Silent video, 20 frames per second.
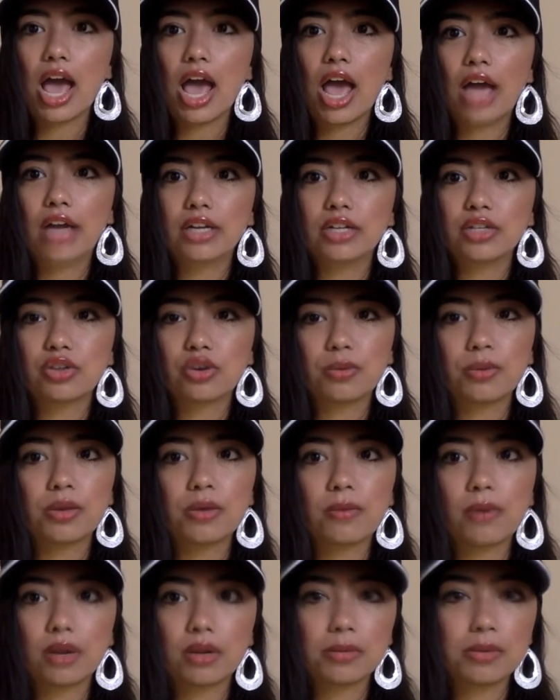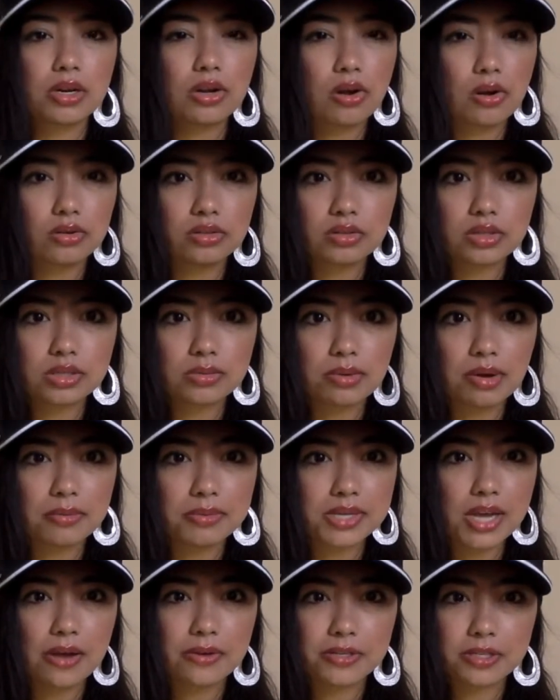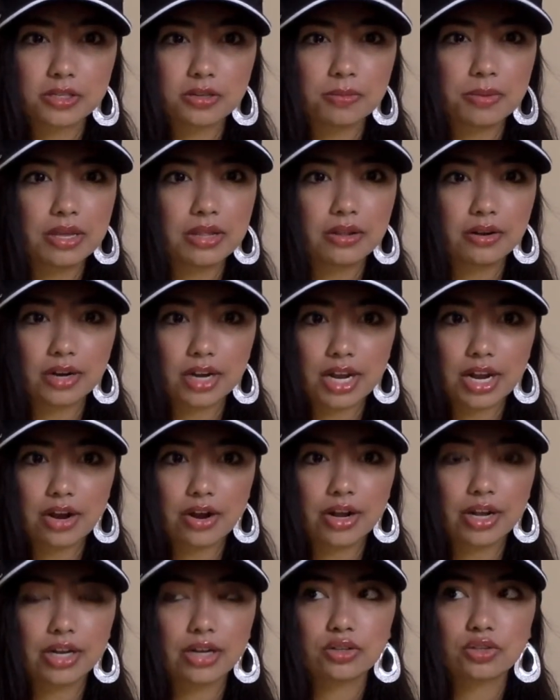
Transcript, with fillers: And he told me he wanted me to go to his mom's house to be there to hear it.